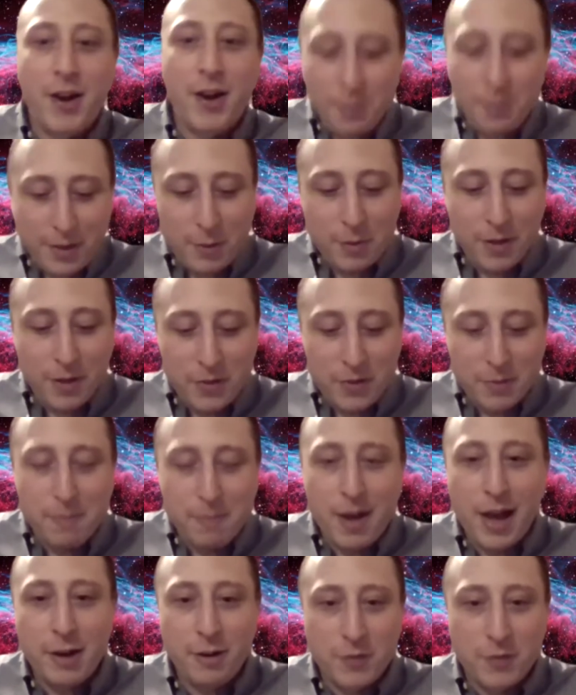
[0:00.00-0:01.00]
really want the
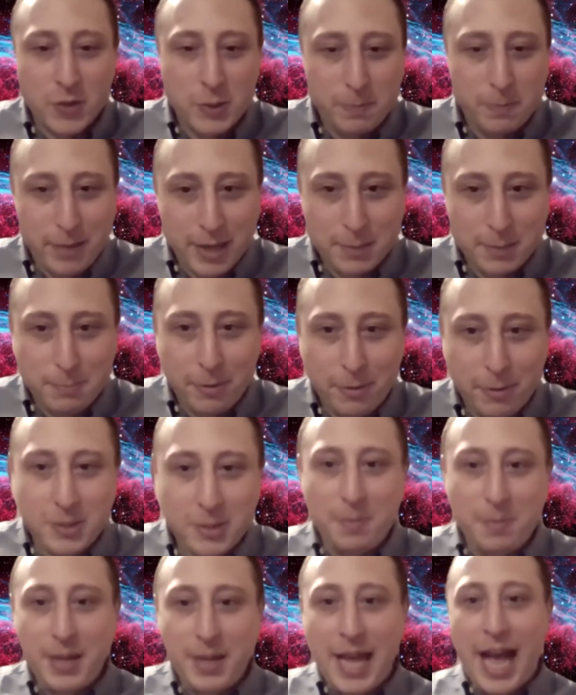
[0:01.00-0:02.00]
motto of the spaceport to
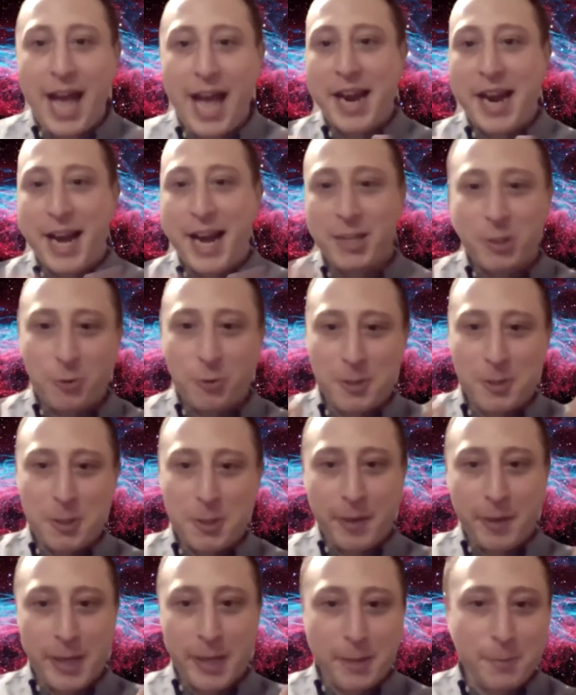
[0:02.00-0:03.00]
be ad astra
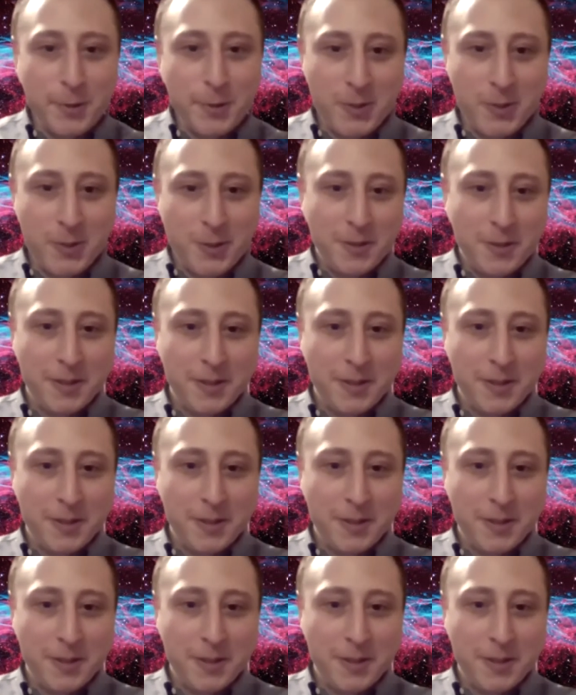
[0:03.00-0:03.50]
dirigimus.